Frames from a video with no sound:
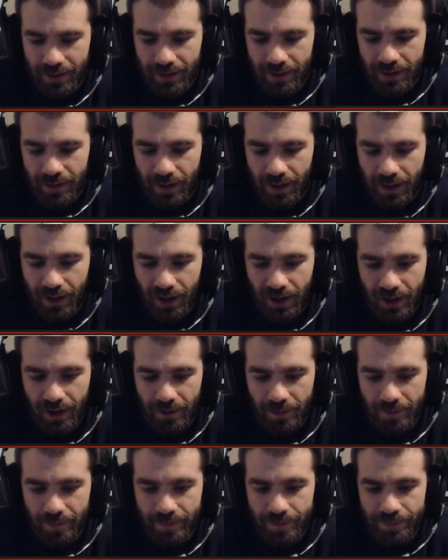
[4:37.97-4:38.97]

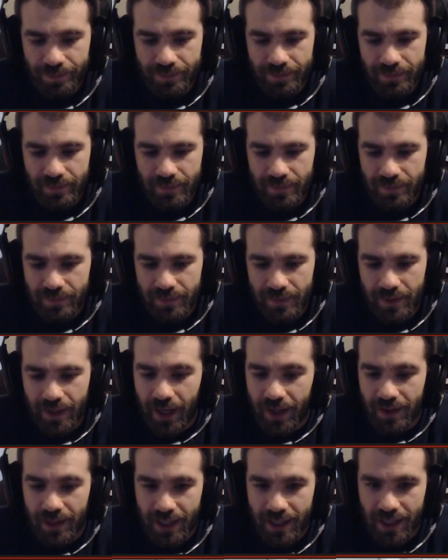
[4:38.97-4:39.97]
Um,
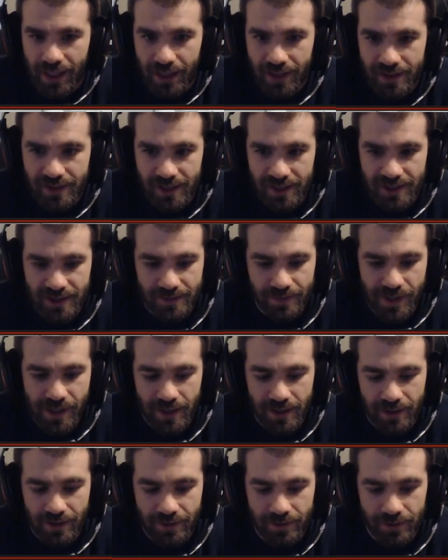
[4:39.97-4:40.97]
and that kind of sends me
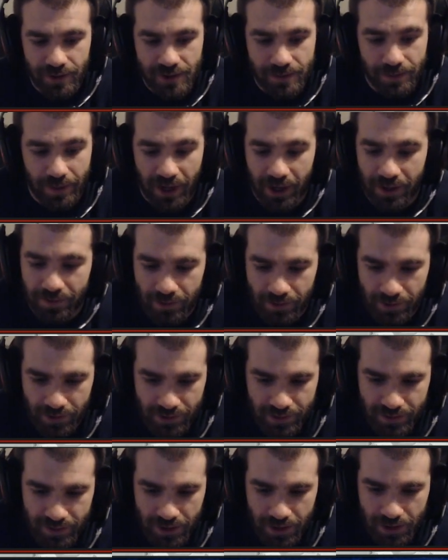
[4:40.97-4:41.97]
into a
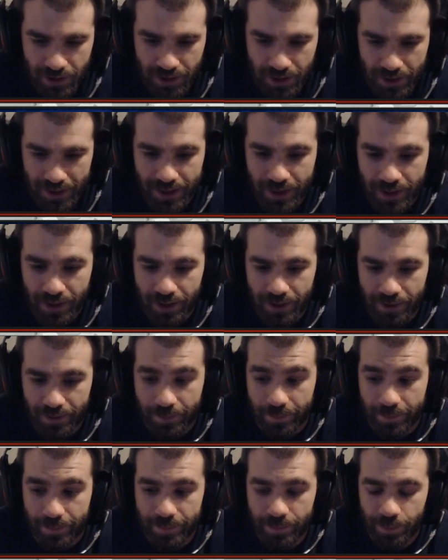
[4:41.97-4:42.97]
spiral.
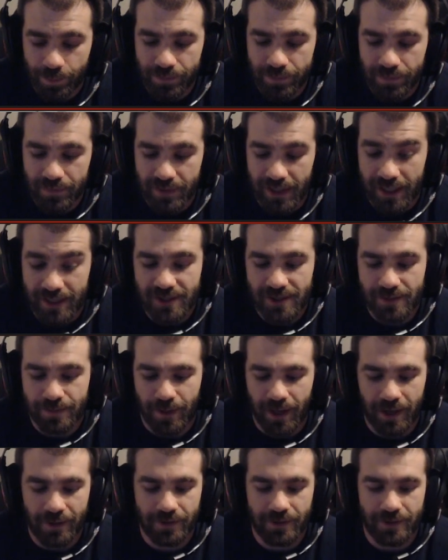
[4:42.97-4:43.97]
Um, that
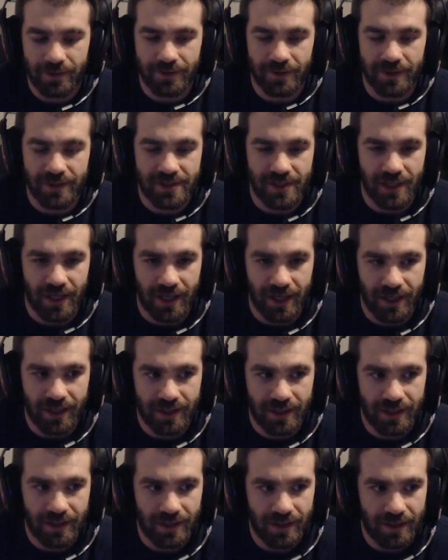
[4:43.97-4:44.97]
spiral looks
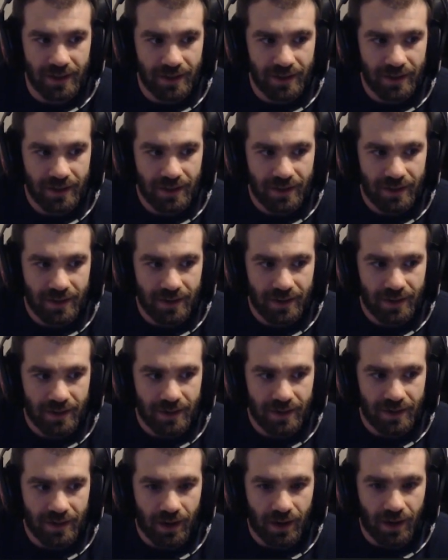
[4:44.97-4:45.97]
like,
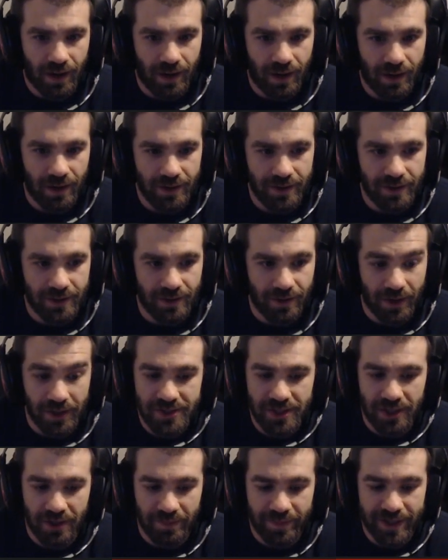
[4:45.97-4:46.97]
I
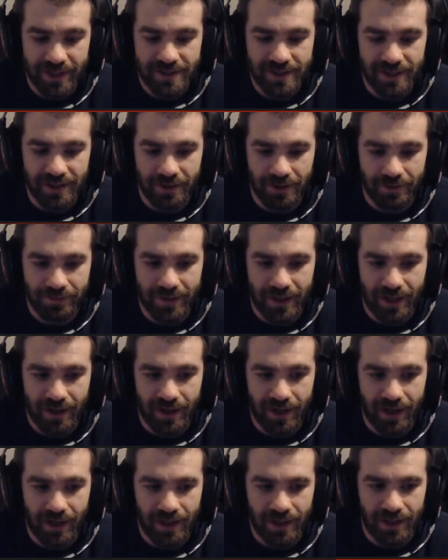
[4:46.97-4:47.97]
tell myself
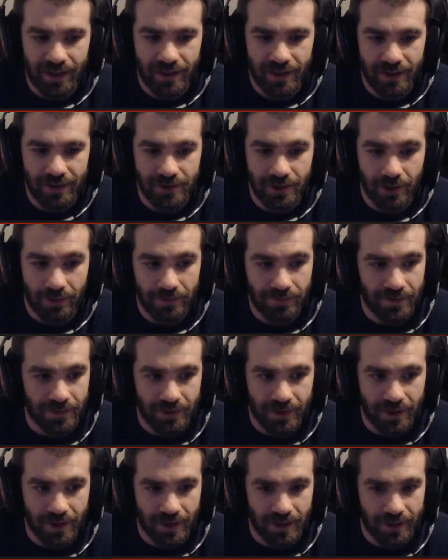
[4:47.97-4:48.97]
I don't feel
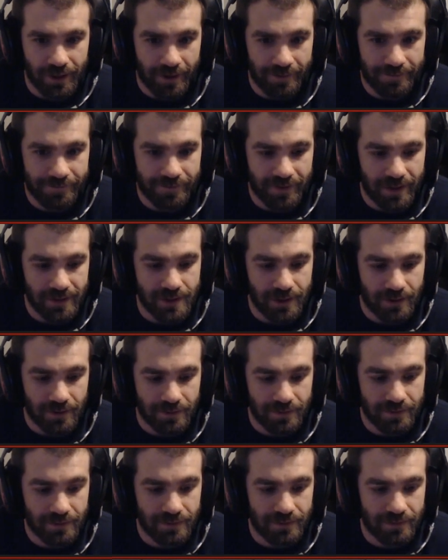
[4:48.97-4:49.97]
good enough. I
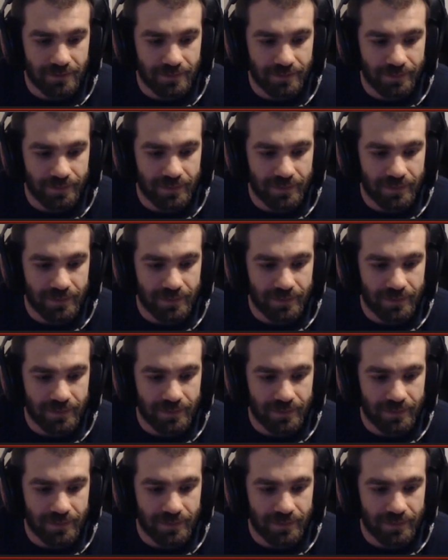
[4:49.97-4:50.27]
don't.